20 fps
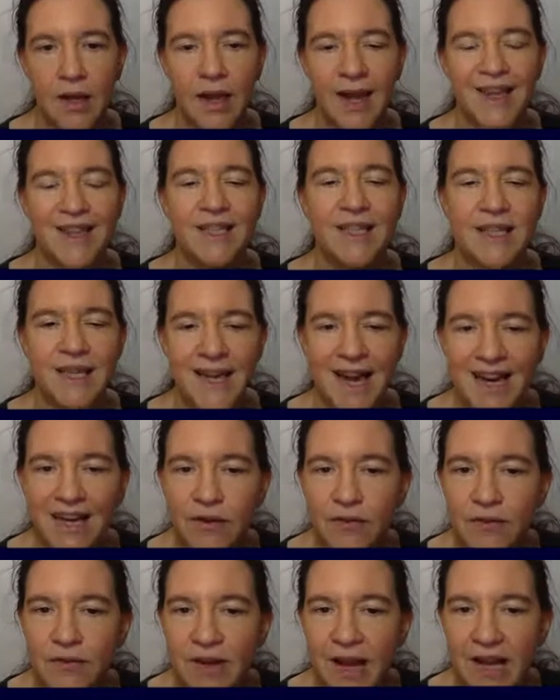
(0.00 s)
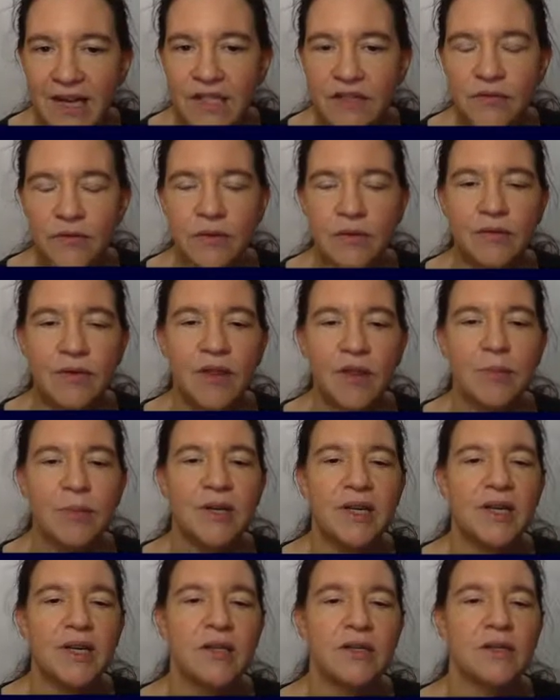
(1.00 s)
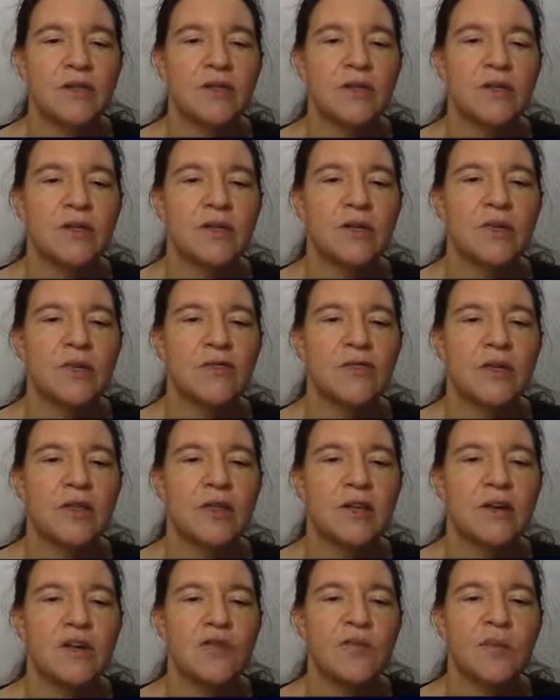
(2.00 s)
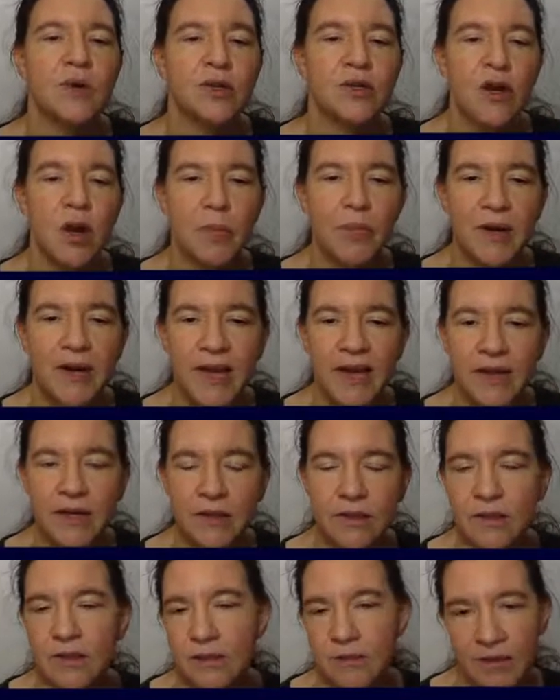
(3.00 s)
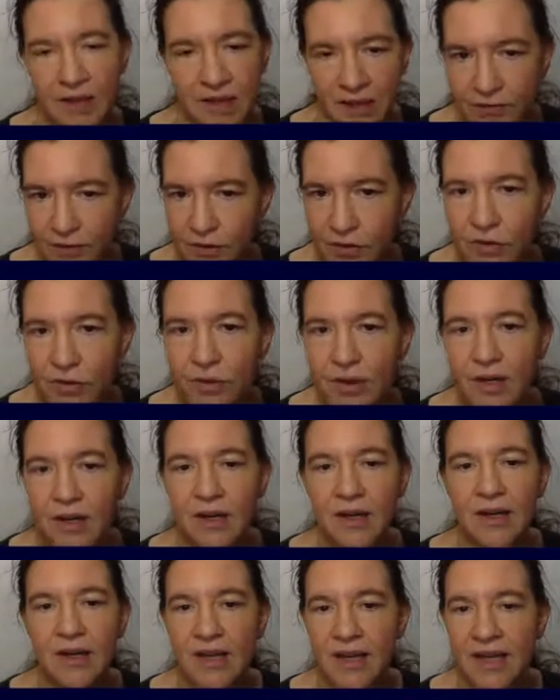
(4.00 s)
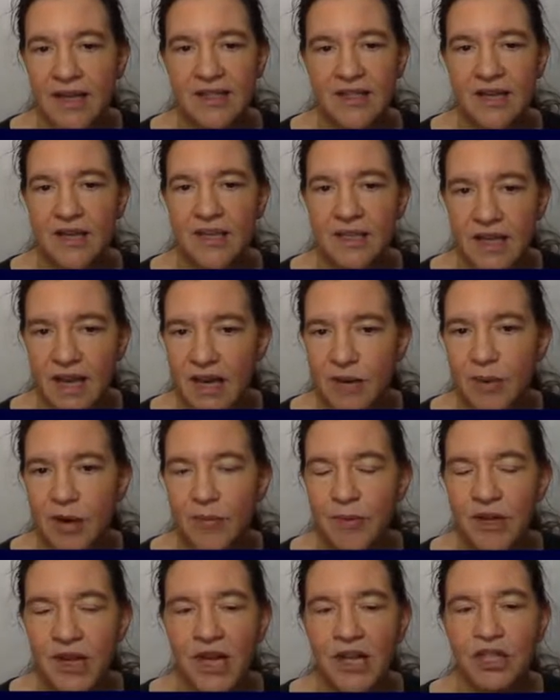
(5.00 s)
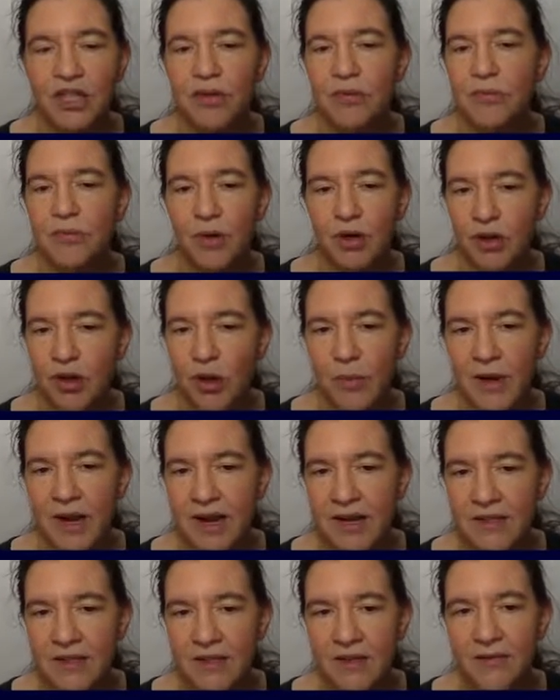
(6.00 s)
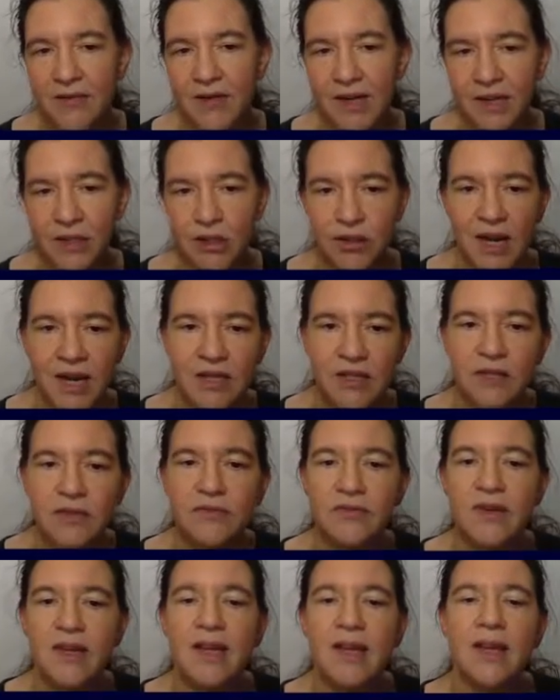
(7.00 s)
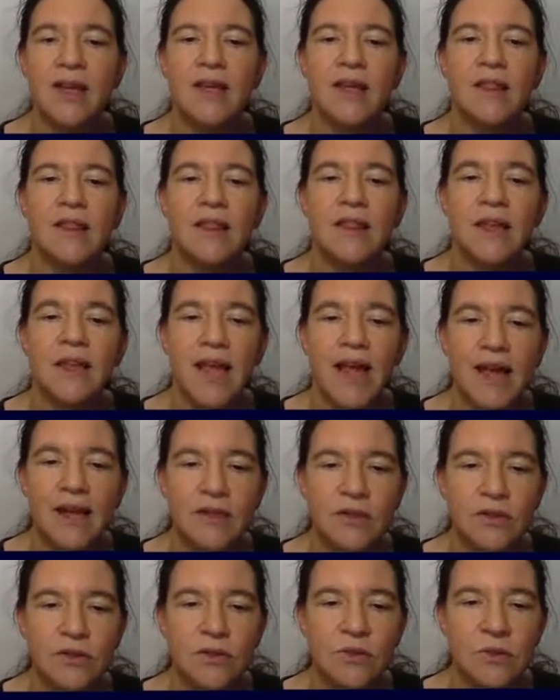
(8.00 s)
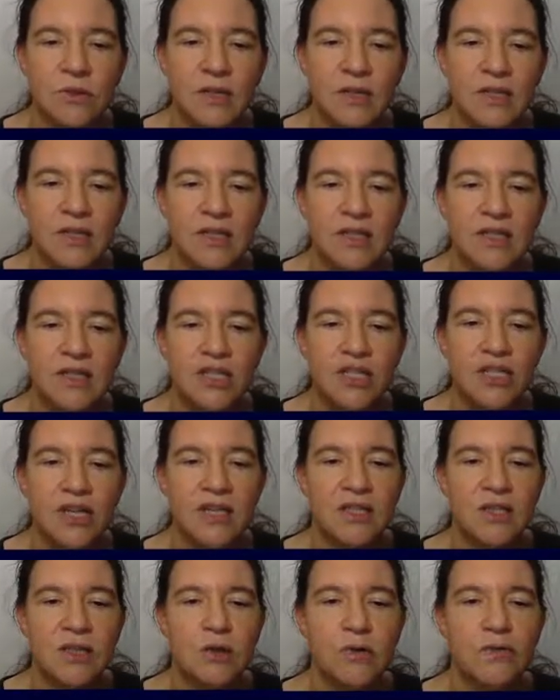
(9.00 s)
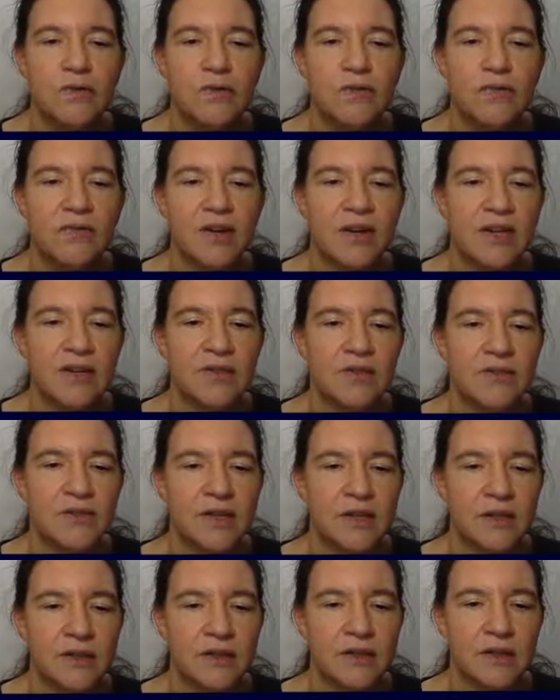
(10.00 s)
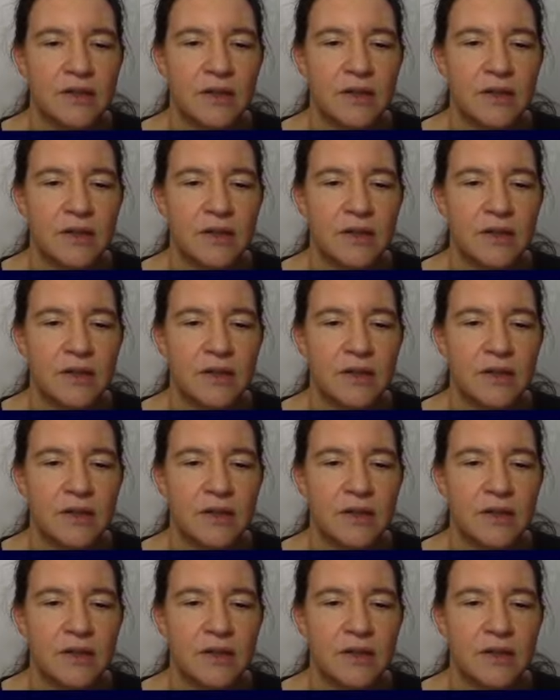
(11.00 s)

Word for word: And these are kind of nice for arithmetics. So if you think of Montgomery ladders, if you're doing, say, scalar multiplication, Montgomery ladders are very attractive. The exponent is just over the find field,